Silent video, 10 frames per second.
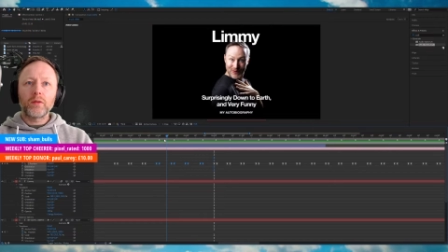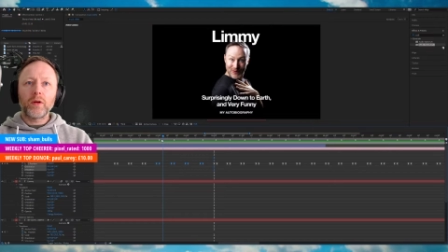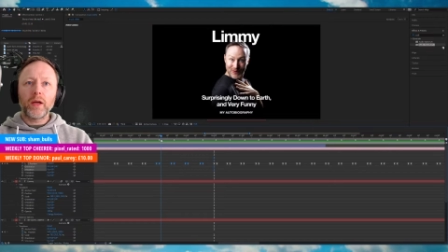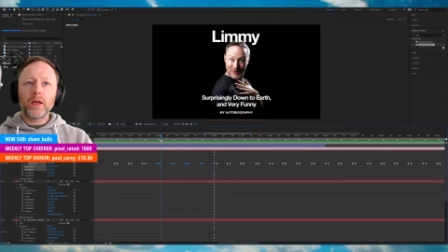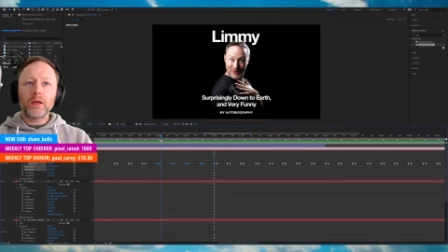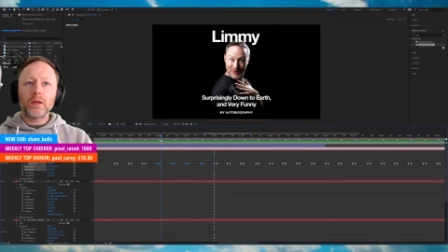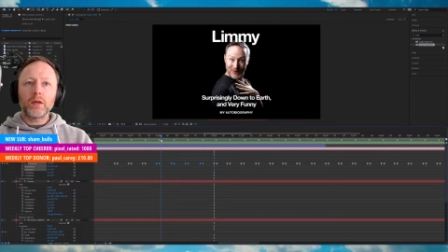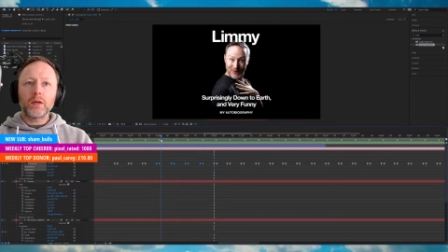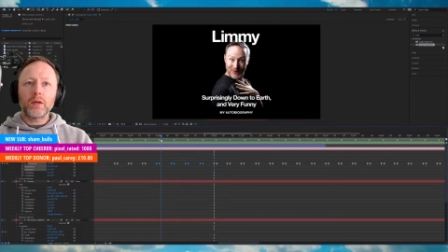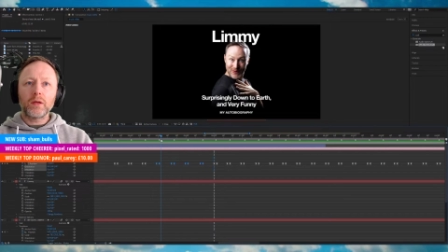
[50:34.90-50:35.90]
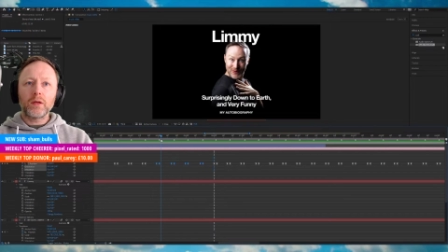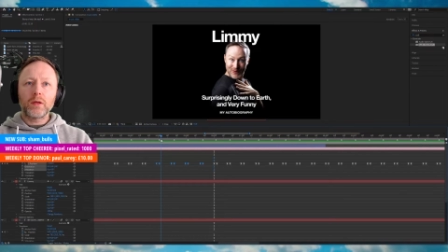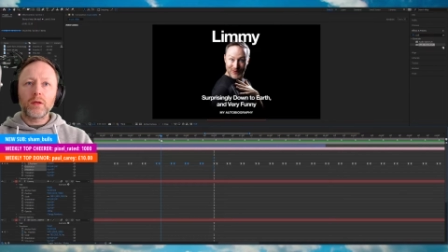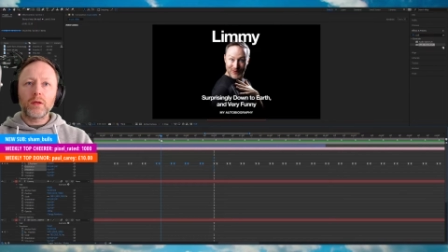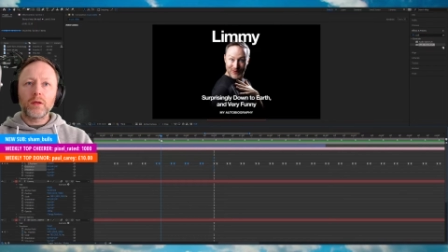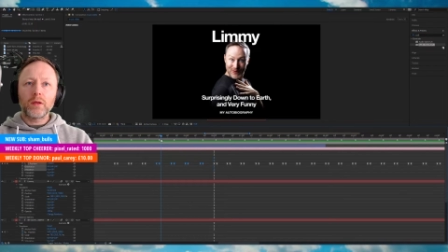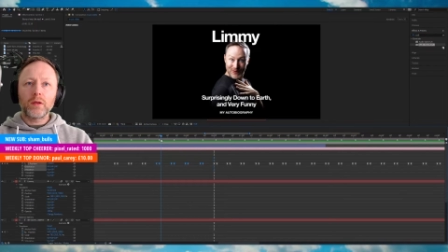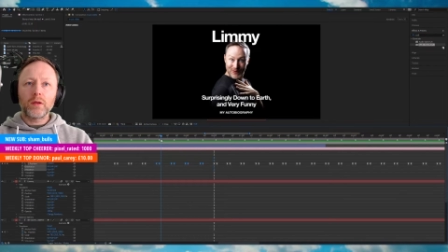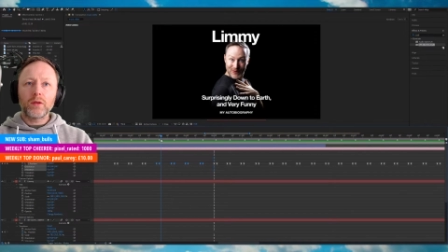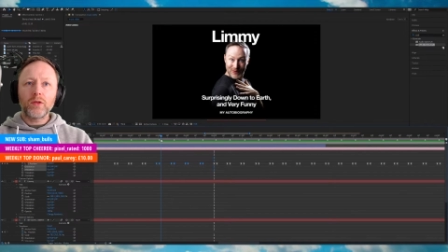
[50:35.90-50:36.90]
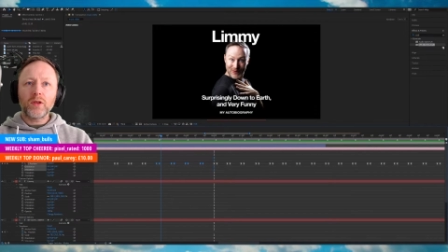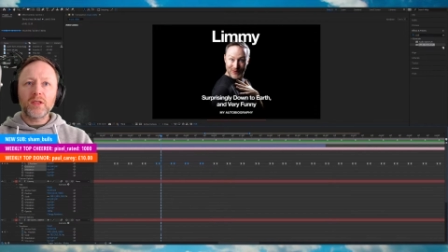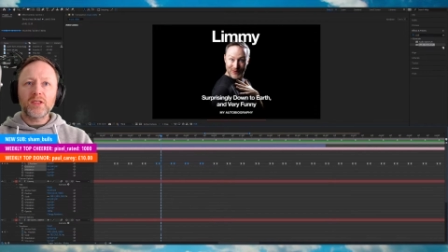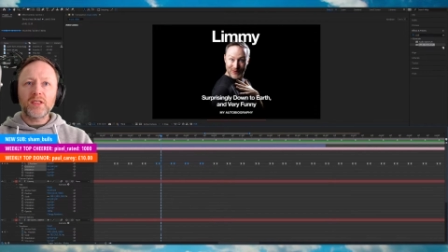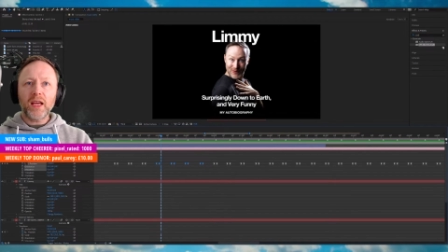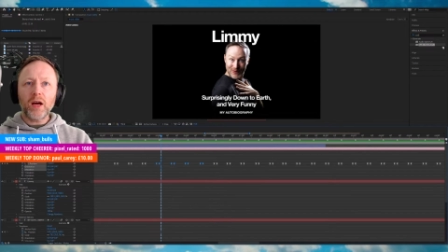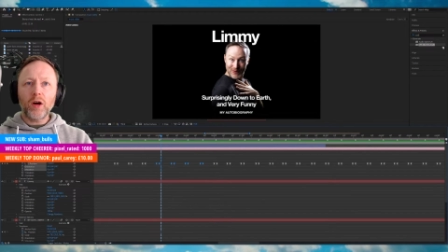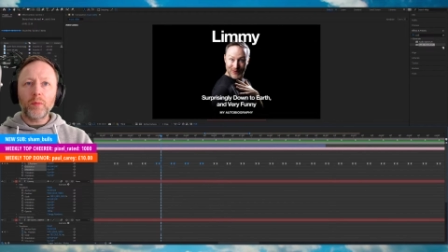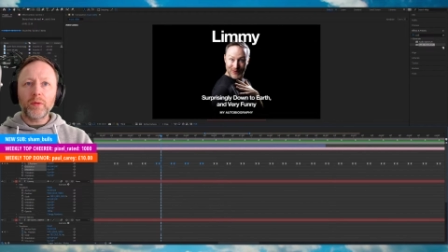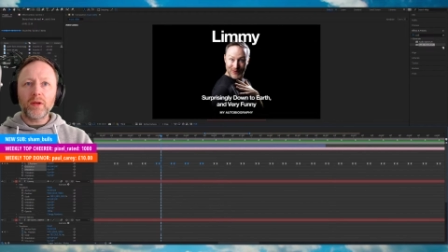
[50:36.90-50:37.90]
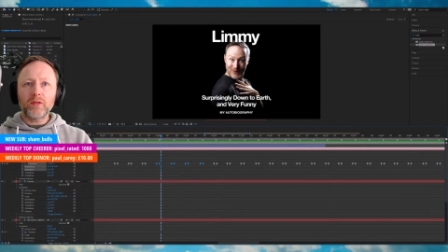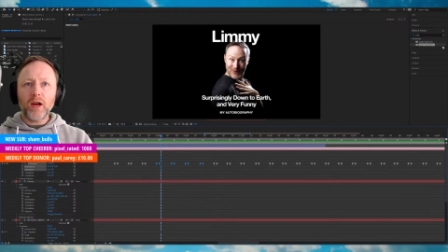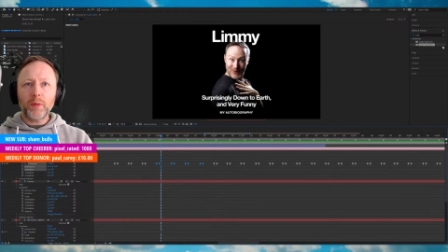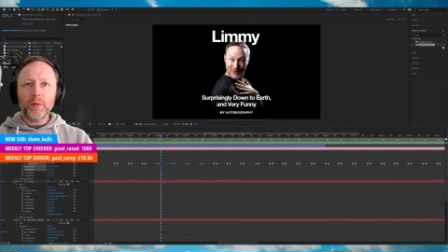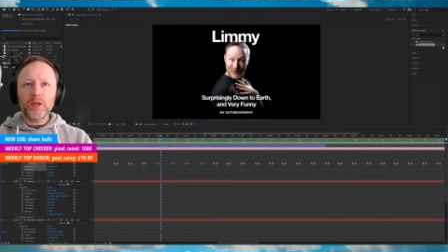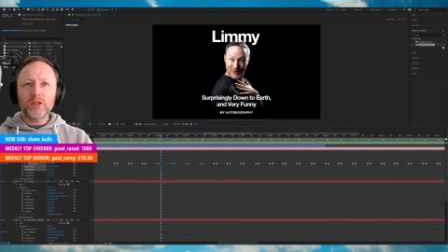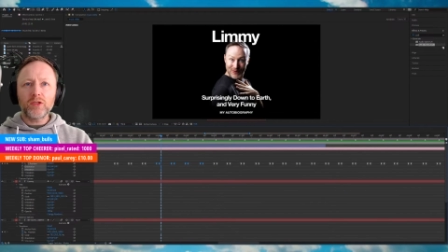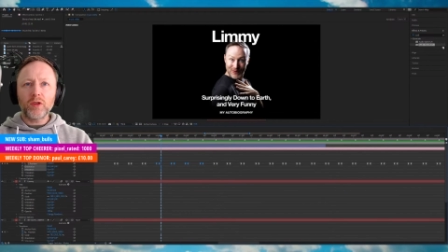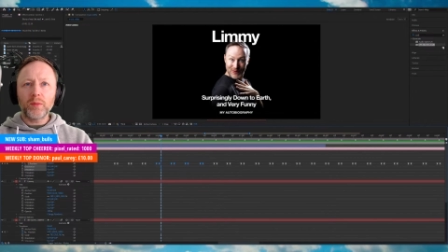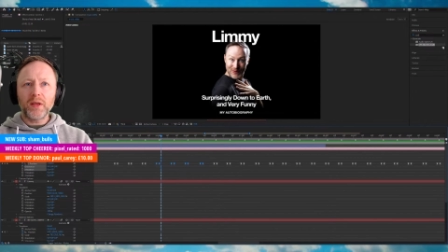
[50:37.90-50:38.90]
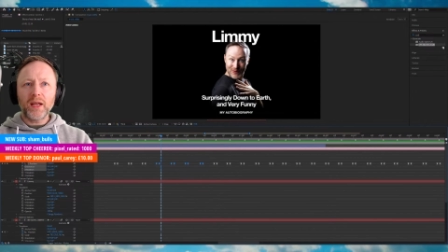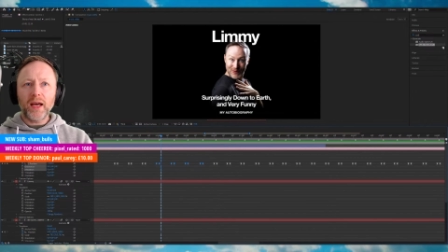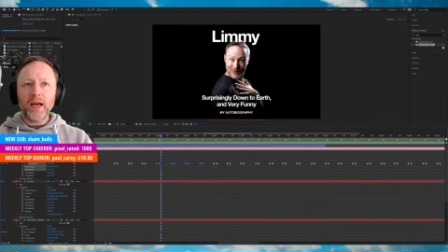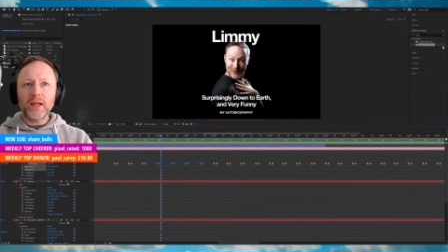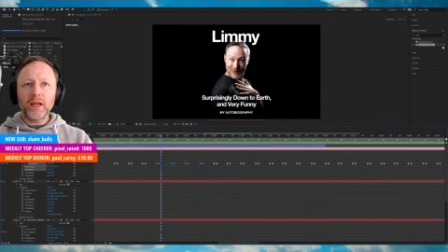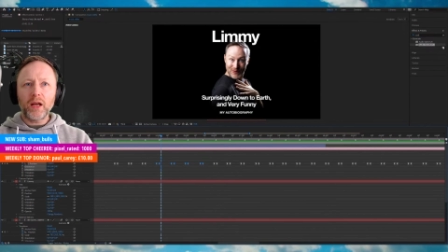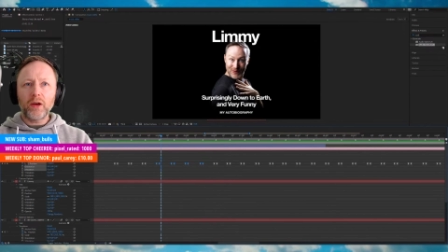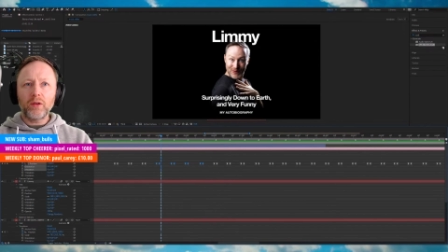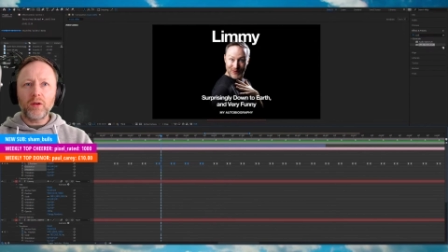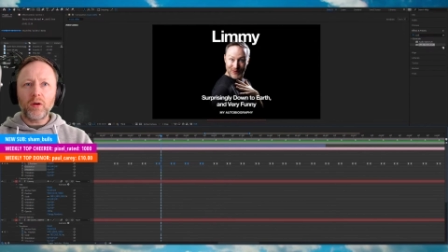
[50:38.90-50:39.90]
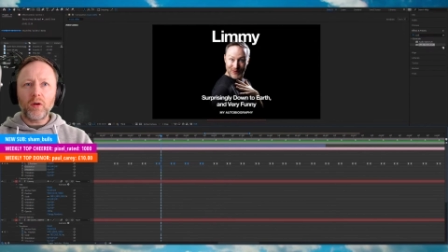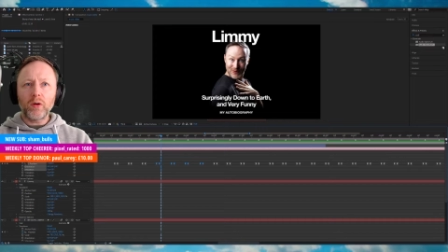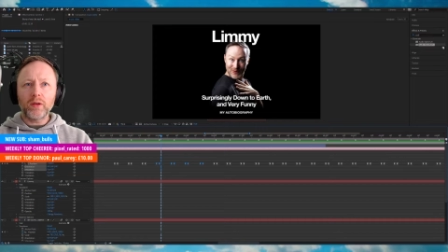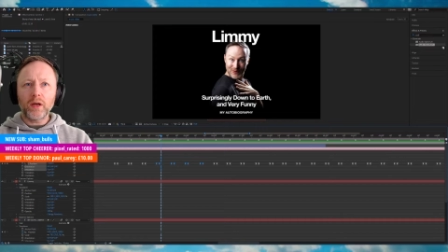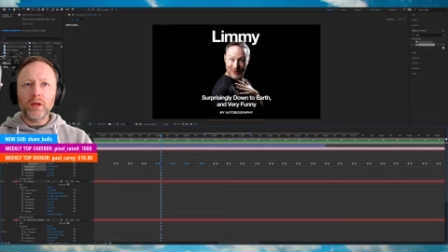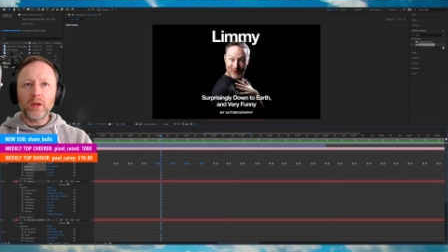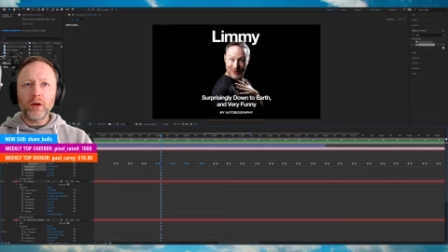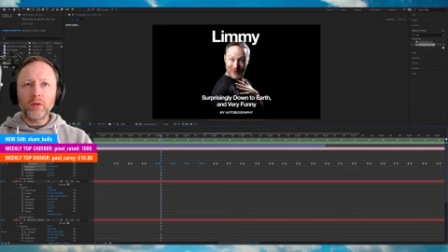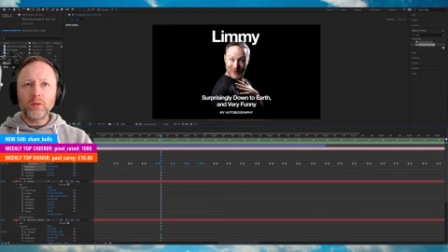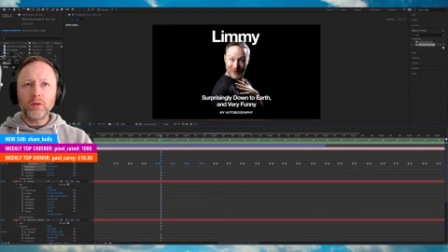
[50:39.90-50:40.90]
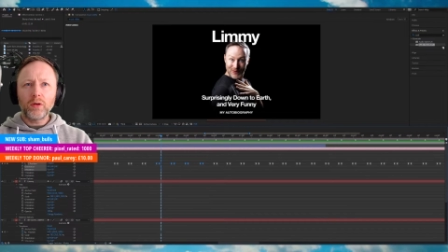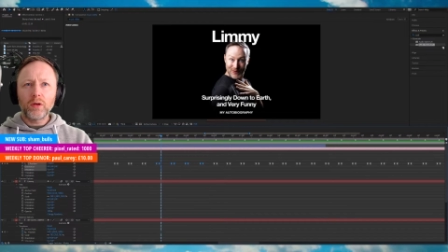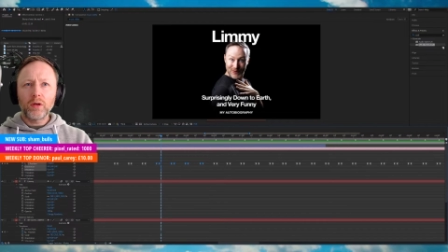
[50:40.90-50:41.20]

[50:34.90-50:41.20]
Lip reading: Right. You can set up the rapid zooming in and out on a null